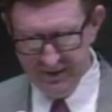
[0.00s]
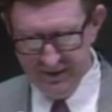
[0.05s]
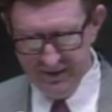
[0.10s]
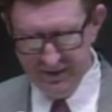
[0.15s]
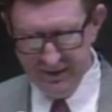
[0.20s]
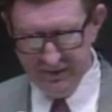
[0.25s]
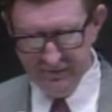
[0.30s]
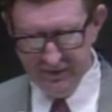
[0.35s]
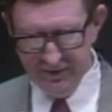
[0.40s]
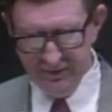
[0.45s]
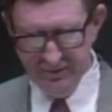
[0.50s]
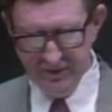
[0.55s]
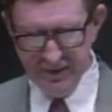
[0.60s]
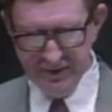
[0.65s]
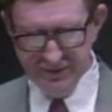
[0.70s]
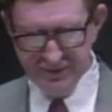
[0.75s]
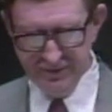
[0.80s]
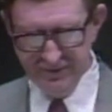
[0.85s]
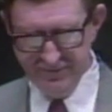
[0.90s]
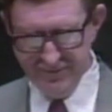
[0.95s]
David
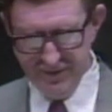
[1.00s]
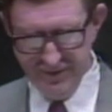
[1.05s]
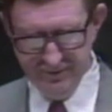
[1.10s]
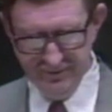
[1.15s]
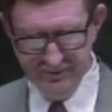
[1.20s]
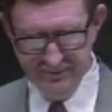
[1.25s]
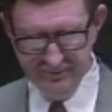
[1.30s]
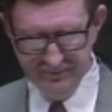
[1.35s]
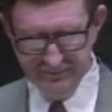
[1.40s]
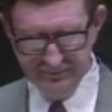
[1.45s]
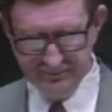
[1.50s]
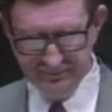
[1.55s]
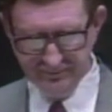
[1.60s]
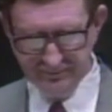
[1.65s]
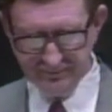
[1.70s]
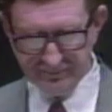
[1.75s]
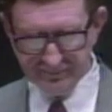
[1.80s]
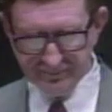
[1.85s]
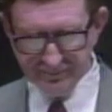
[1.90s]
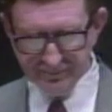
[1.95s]
Grayson wrote,
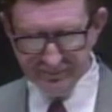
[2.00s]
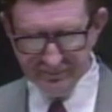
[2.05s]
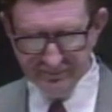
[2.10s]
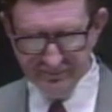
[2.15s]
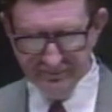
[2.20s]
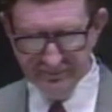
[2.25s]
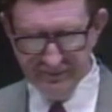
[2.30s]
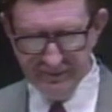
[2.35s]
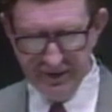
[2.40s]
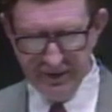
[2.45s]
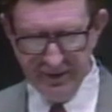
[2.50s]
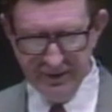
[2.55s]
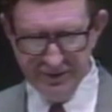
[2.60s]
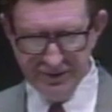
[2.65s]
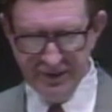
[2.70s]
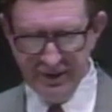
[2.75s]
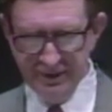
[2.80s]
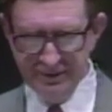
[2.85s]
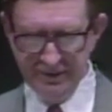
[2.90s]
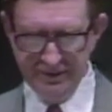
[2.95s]
it
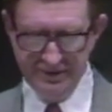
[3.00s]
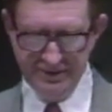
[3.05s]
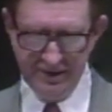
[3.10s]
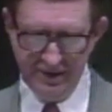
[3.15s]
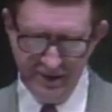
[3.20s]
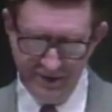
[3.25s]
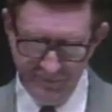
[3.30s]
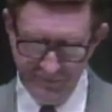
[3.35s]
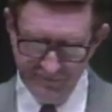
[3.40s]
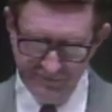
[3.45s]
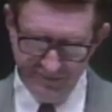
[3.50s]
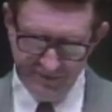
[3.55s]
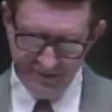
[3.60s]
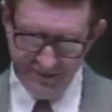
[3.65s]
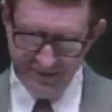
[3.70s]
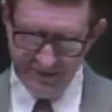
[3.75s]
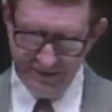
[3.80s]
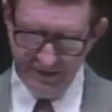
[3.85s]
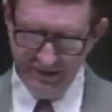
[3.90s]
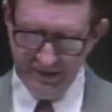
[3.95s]
is not the time of the
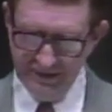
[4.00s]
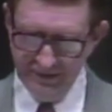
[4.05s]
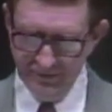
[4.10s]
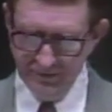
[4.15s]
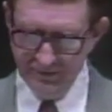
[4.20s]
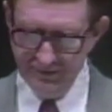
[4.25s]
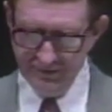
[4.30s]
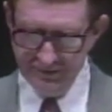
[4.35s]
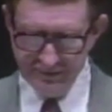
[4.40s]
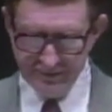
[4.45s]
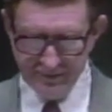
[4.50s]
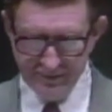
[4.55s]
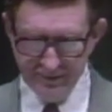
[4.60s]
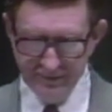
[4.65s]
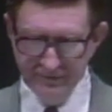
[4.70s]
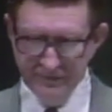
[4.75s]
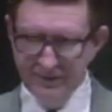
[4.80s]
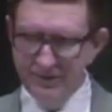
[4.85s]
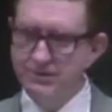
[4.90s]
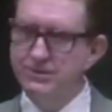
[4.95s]
day, nor the turn
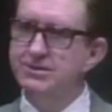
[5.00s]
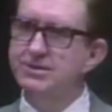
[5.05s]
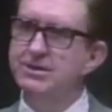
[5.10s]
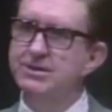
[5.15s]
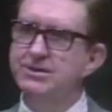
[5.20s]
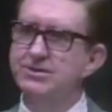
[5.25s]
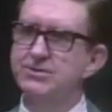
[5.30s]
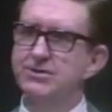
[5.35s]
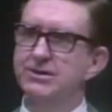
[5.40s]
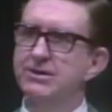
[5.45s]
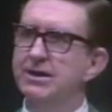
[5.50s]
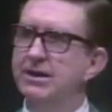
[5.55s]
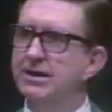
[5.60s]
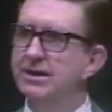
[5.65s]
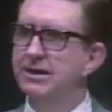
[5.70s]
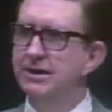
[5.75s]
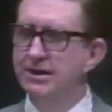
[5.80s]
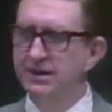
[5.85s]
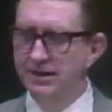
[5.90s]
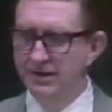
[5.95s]
of the
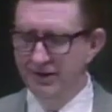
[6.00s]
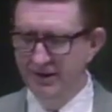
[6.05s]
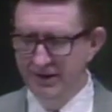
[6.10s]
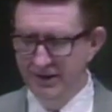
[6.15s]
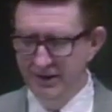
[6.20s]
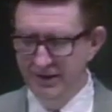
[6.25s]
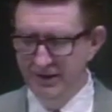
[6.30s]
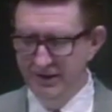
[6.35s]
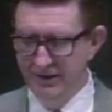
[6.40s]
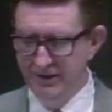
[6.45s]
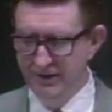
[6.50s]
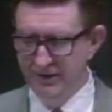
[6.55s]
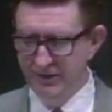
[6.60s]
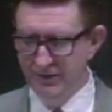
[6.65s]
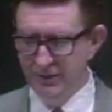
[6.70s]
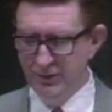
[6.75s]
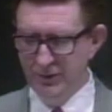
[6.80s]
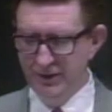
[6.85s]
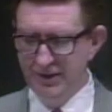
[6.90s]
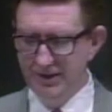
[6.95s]
season,
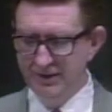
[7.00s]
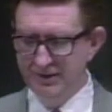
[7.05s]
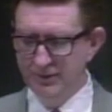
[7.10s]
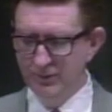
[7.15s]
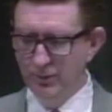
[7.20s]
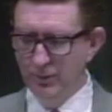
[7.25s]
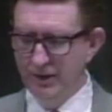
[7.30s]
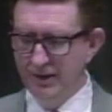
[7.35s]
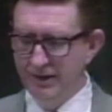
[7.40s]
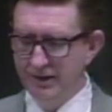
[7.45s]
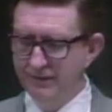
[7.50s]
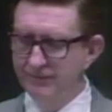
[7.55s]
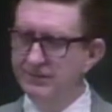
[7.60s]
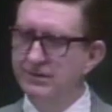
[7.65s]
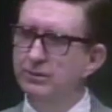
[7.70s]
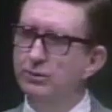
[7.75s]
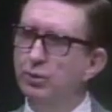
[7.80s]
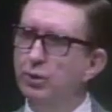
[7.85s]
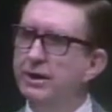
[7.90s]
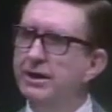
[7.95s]
nor yet the way
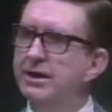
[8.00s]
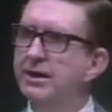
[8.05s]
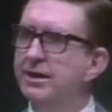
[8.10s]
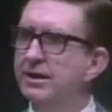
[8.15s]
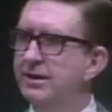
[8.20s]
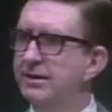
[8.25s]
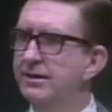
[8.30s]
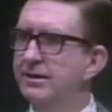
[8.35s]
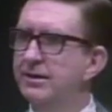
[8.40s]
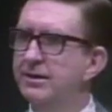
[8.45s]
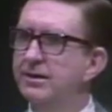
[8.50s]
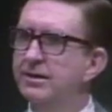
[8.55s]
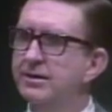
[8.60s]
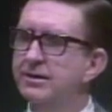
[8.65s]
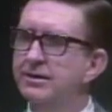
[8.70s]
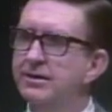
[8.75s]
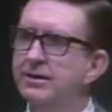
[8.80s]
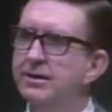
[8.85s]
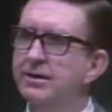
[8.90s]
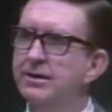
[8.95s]
of the wind
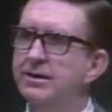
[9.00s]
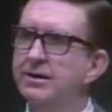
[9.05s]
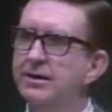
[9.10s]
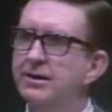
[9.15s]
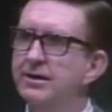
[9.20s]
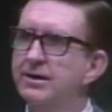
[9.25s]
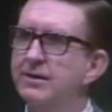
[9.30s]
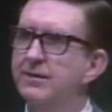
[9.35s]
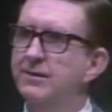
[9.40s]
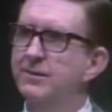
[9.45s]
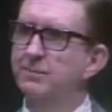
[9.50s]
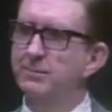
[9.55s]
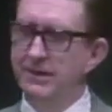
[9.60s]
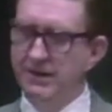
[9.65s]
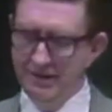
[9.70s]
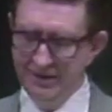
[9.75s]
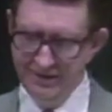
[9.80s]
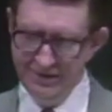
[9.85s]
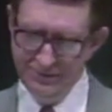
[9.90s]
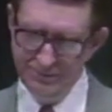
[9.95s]
that
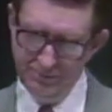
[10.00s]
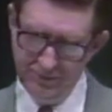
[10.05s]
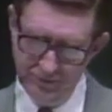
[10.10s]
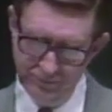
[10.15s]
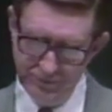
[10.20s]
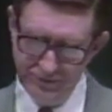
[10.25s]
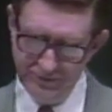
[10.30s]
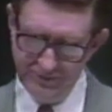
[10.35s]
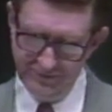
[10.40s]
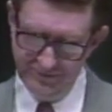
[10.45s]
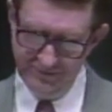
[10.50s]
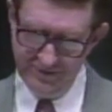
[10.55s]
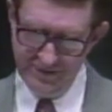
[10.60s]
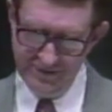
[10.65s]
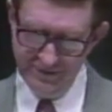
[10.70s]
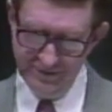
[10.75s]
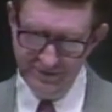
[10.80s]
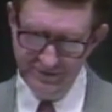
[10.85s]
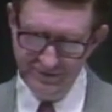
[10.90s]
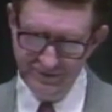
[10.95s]
matters most to
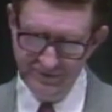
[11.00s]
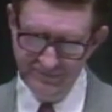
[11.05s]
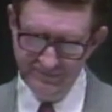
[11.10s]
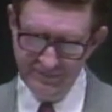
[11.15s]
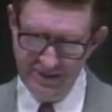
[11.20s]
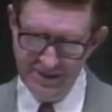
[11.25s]
us,